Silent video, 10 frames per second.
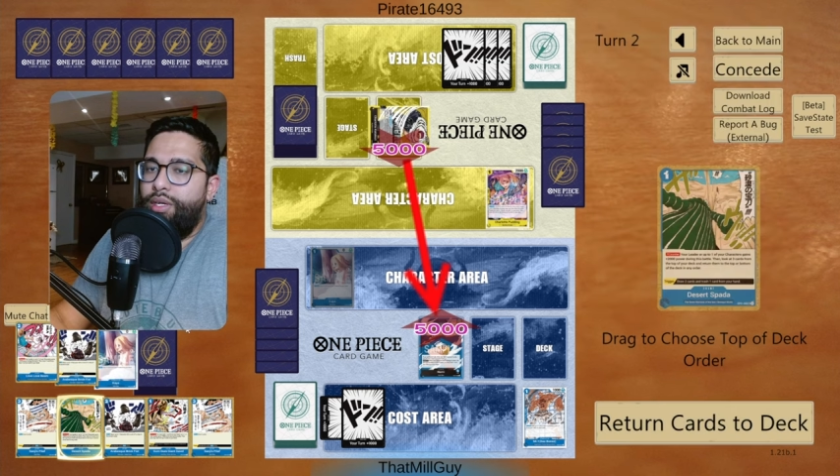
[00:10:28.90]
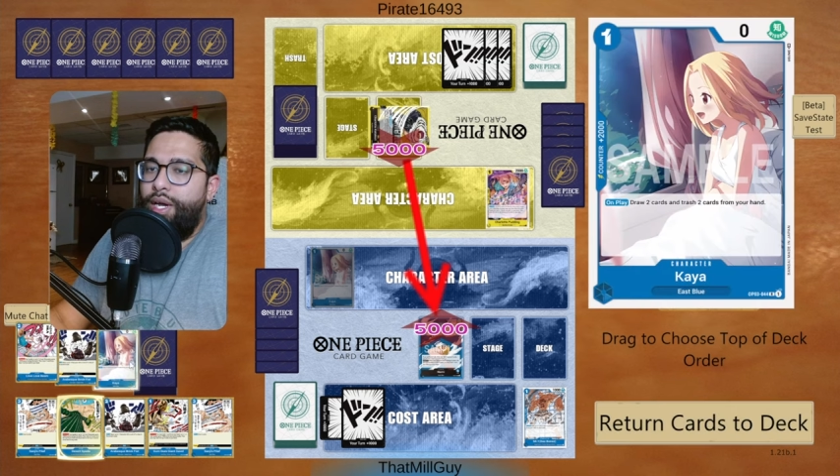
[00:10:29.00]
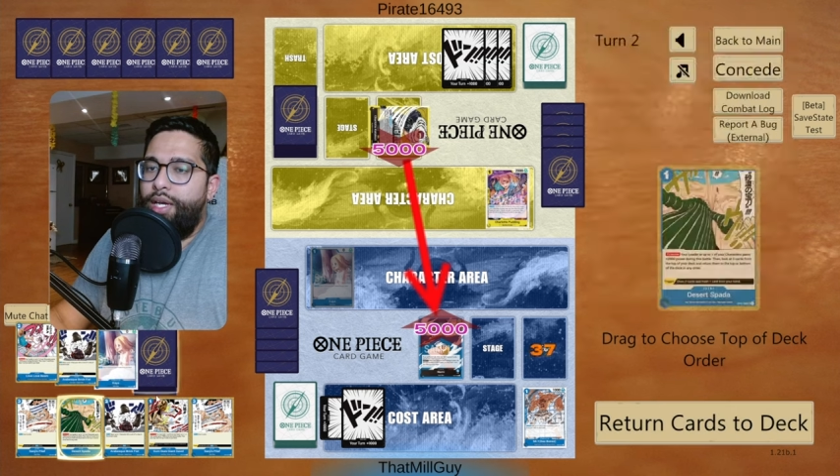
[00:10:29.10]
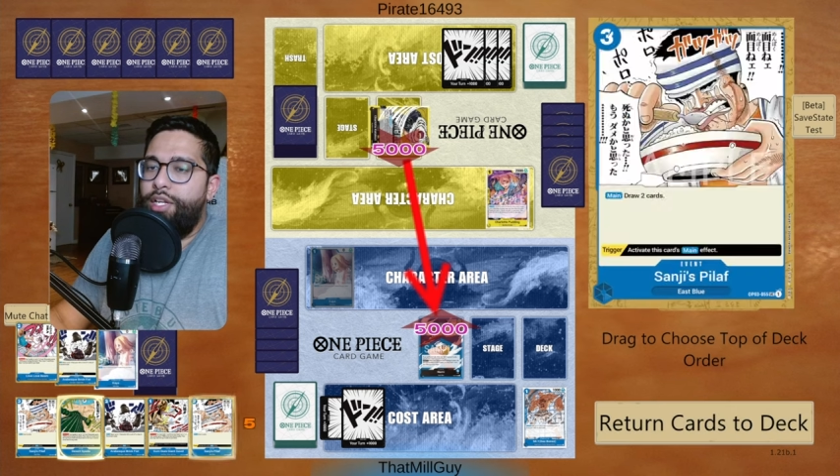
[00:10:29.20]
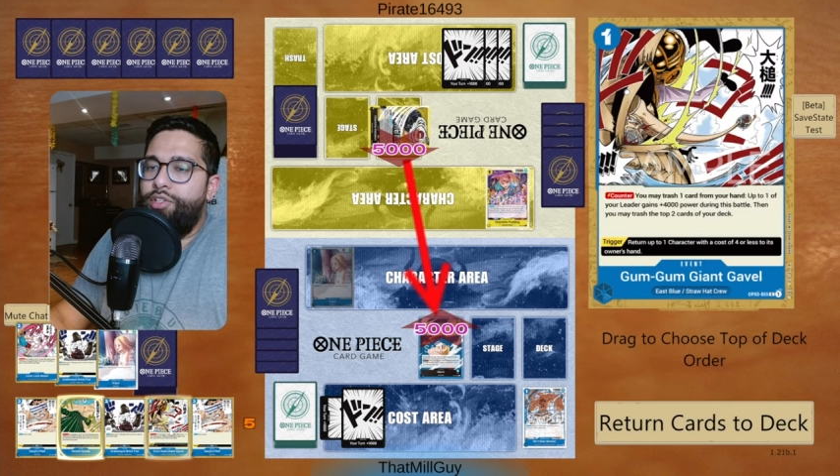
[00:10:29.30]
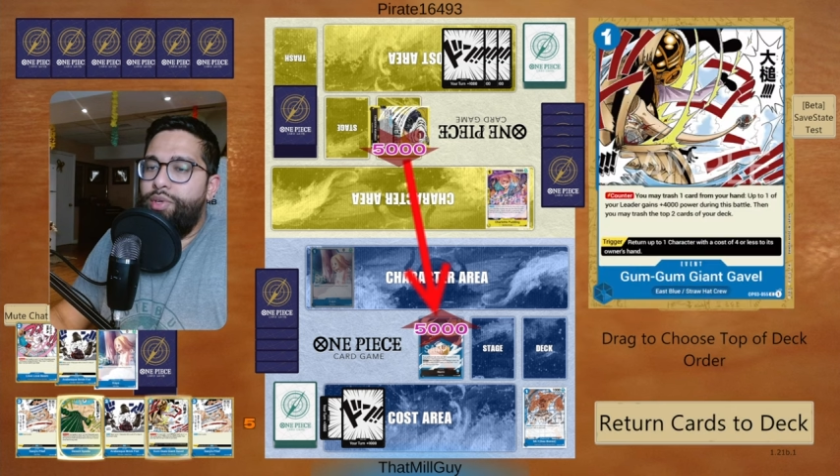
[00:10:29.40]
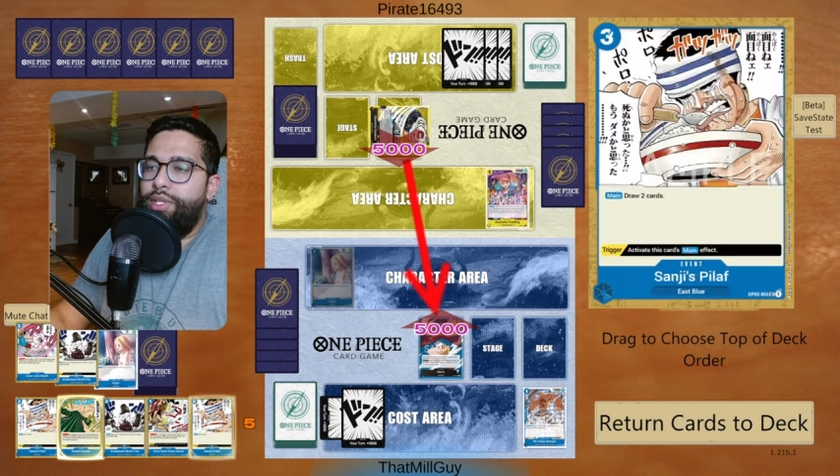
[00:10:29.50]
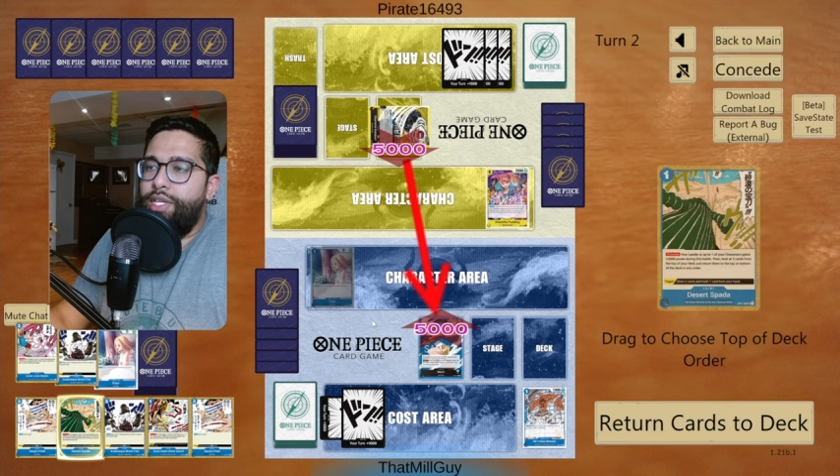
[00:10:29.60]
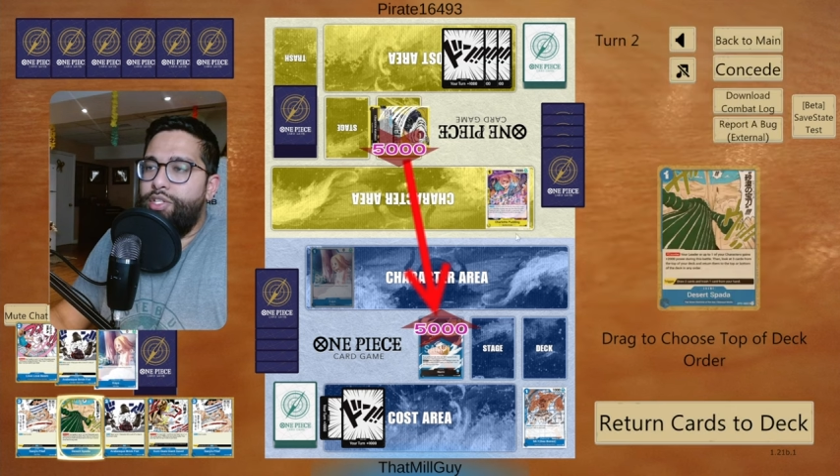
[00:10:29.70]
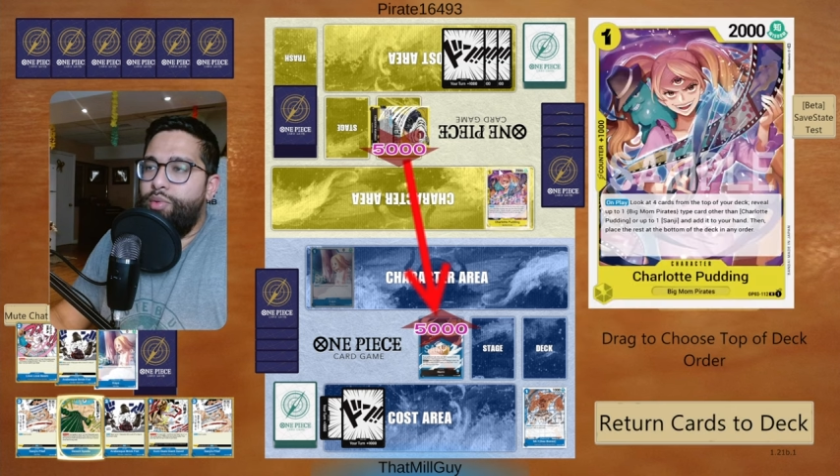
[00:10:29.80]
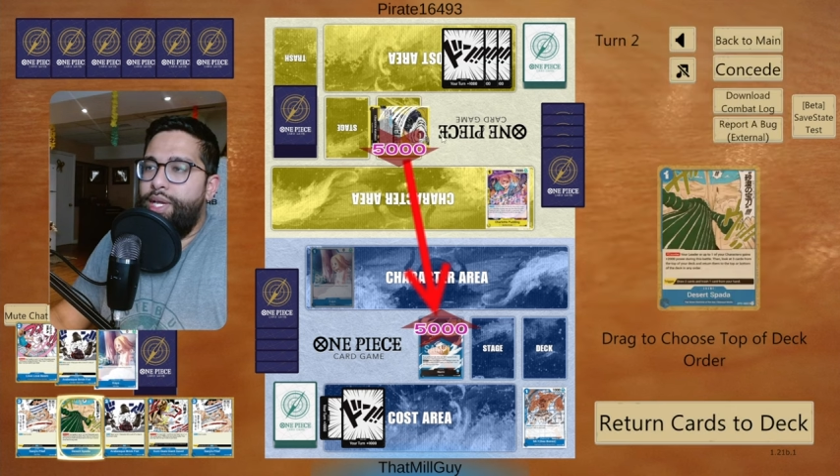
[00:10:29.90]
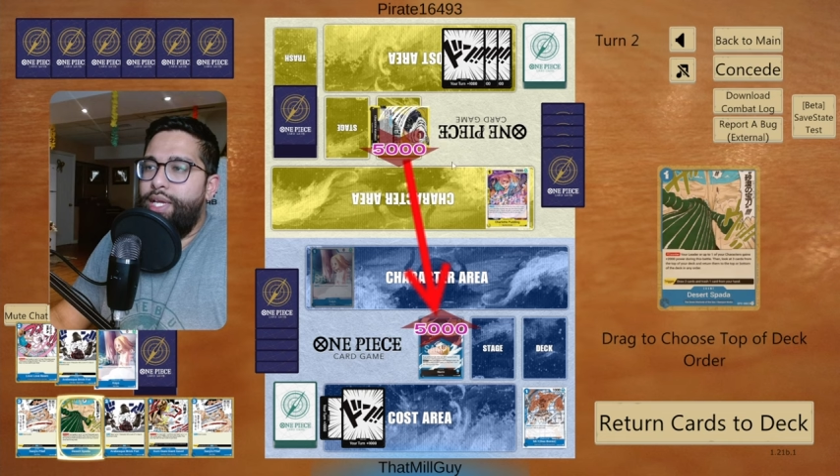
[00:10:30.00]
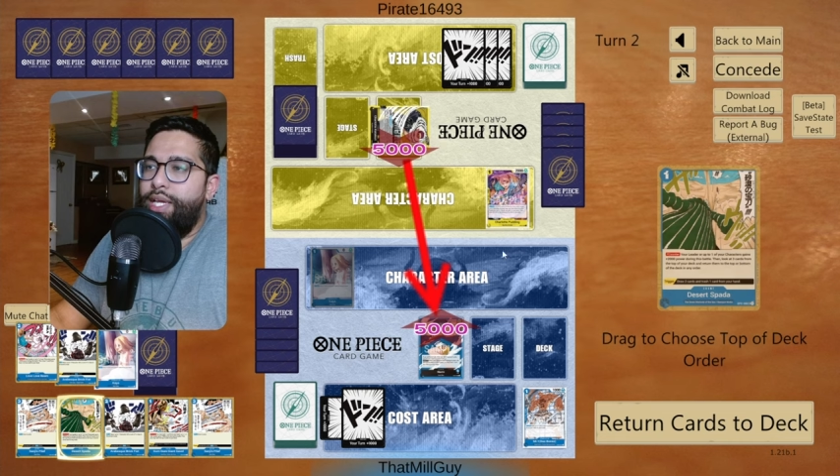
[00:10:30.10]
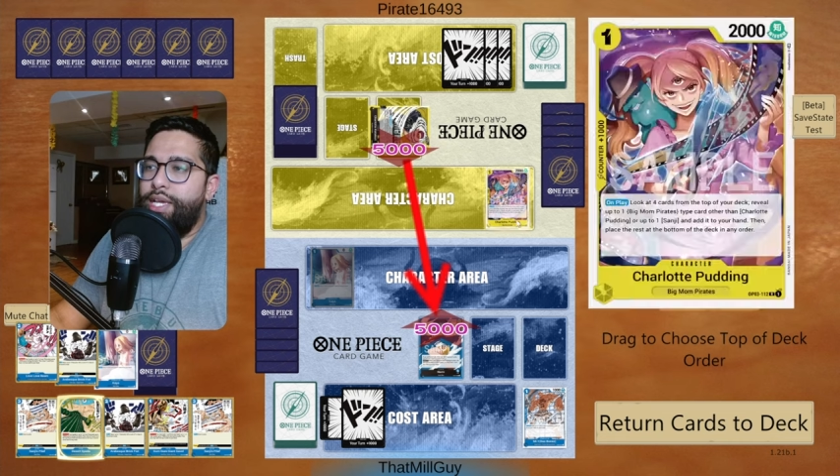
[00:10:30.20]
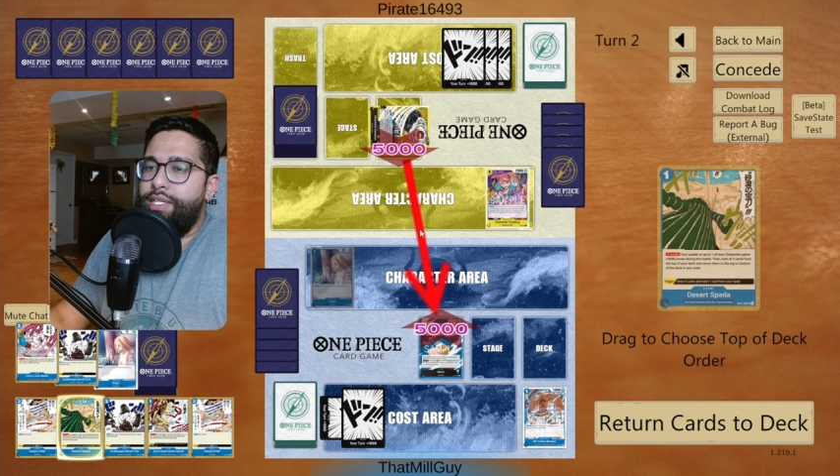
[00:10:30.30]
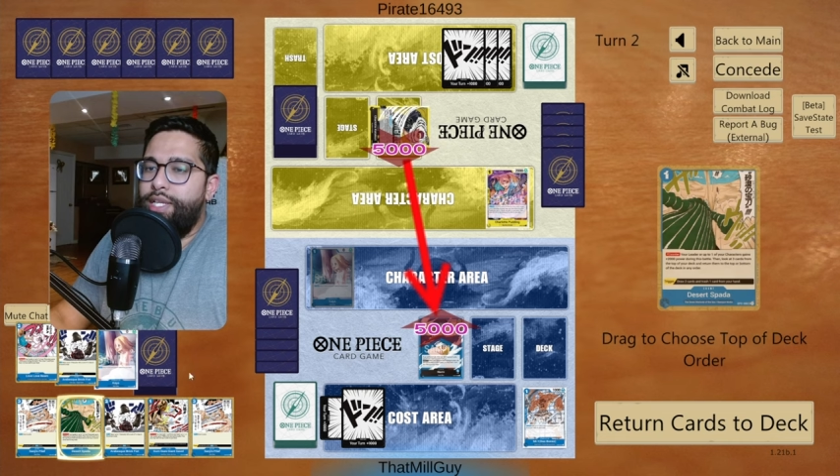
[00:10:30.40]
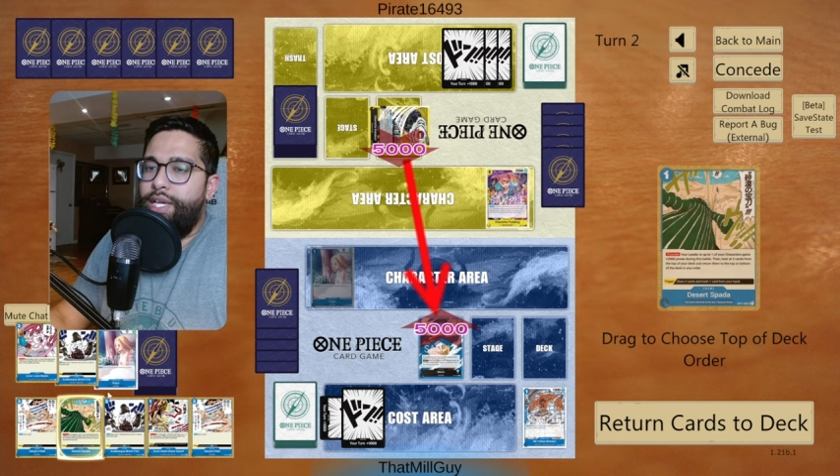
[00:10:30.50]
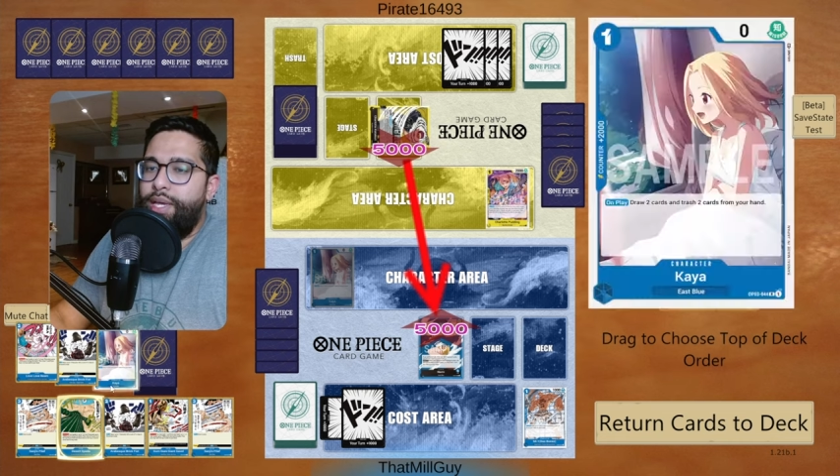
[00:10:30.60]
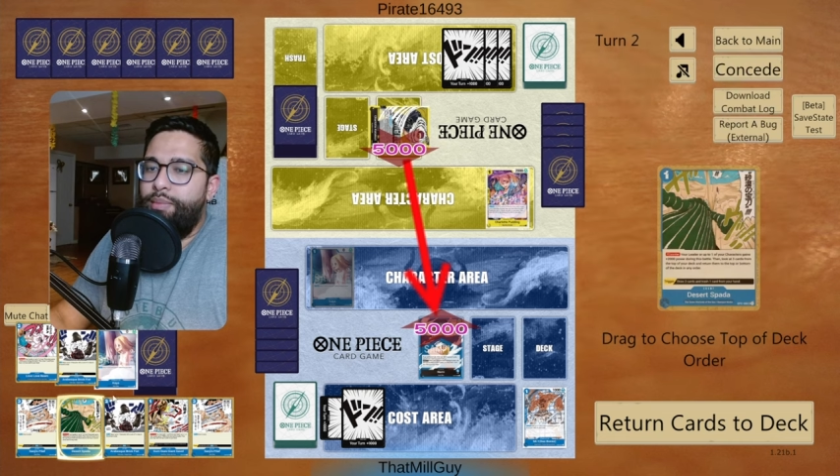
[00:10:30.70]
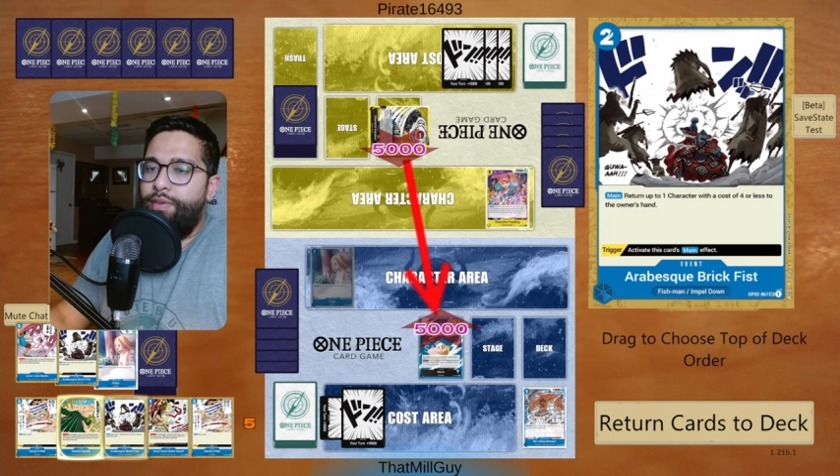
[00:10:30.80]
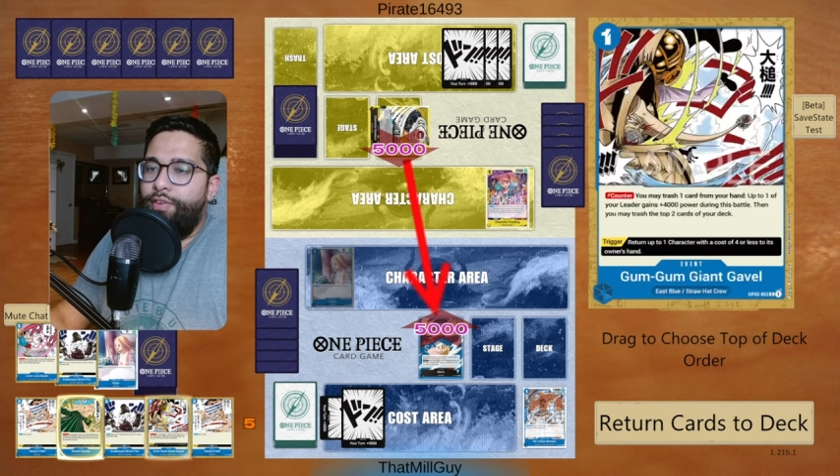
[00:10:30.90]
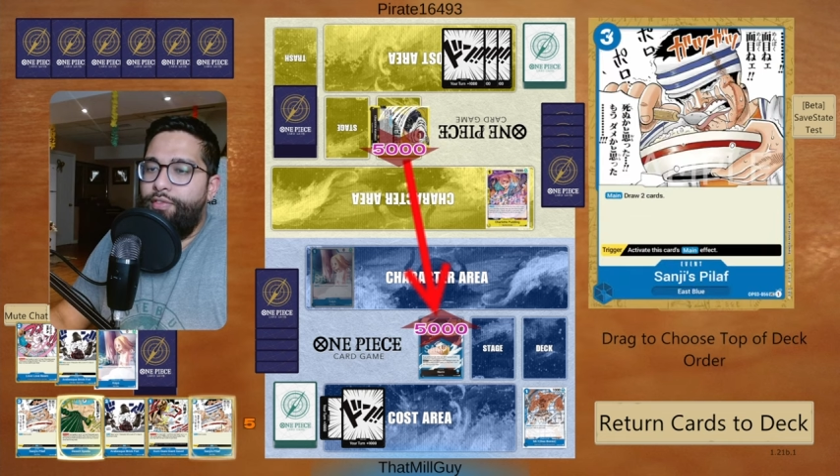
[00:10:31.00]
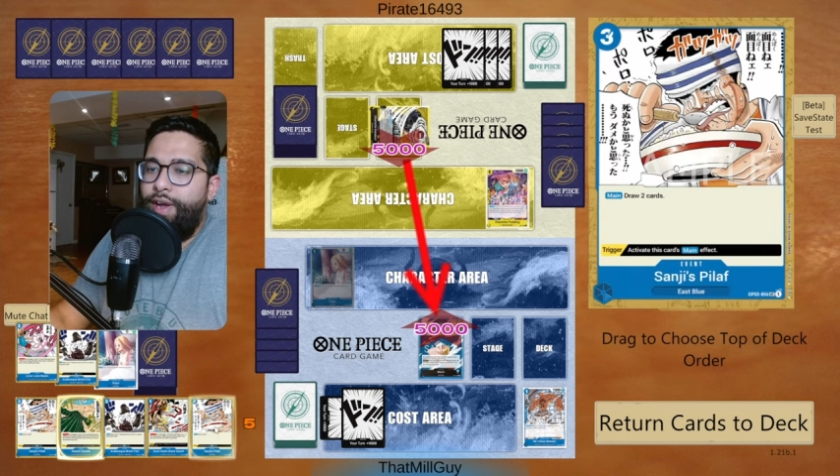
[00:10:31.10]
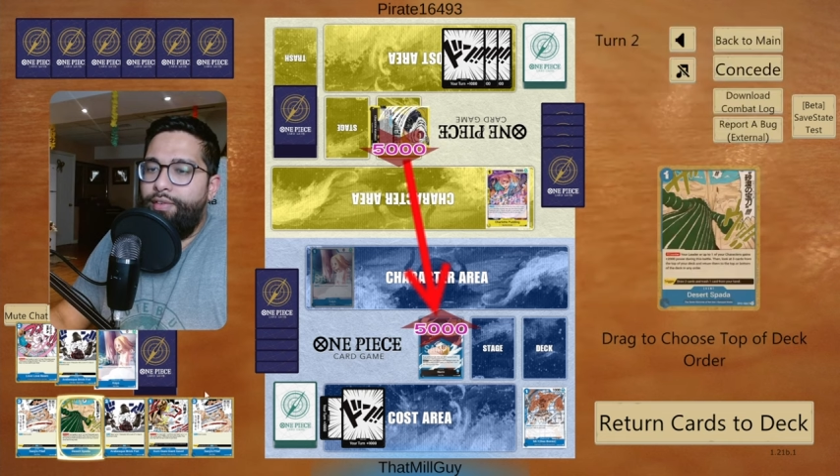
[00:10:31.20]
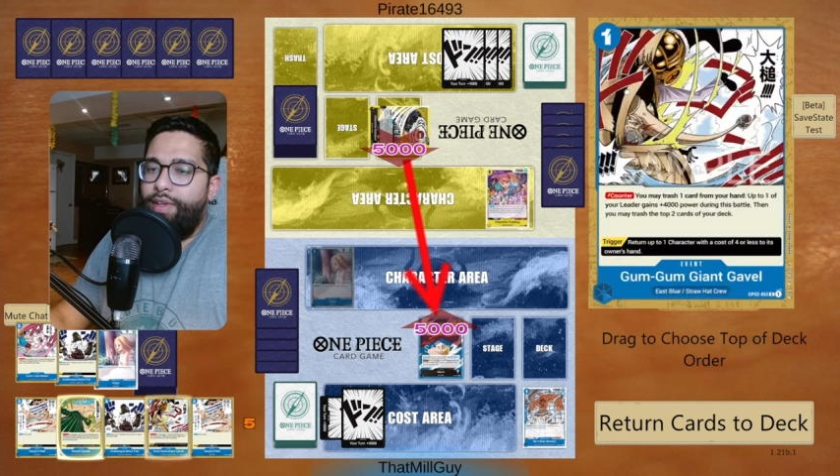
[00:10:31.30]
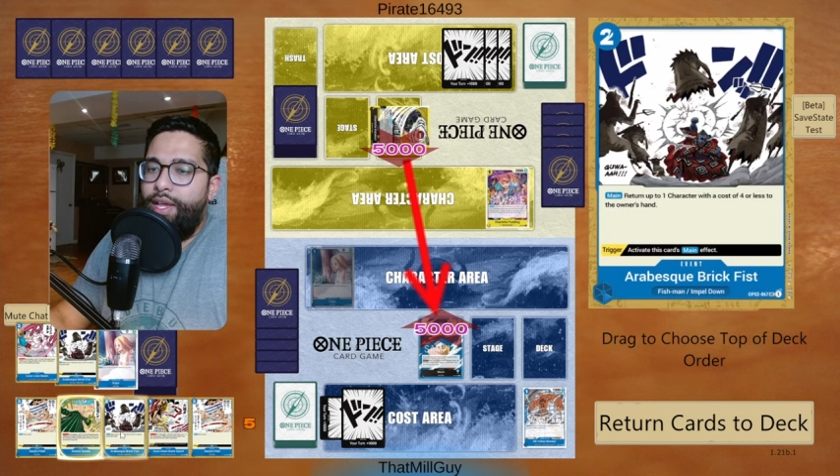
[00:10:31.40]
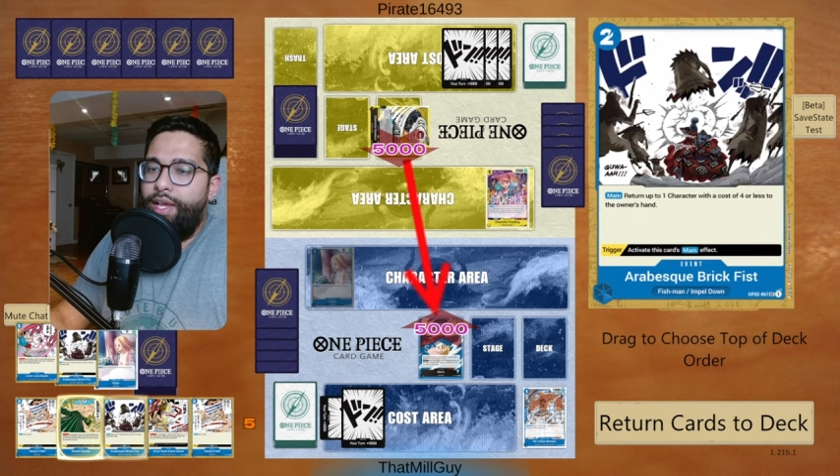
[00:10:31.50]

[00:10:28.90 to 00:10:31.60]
I'm gonna do it this way in case they hit me for 5k.